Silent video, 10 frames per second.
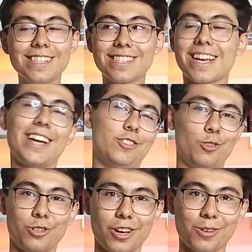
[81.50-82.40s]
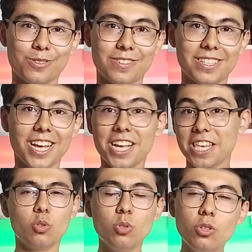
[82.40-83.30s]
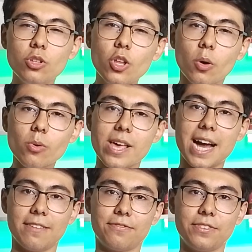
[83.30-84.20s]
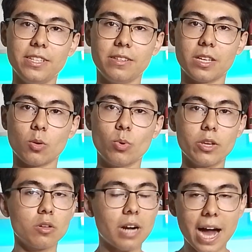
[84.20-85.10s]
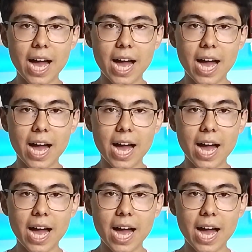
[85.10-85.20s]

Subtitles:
inside your notes. You know that feeling when your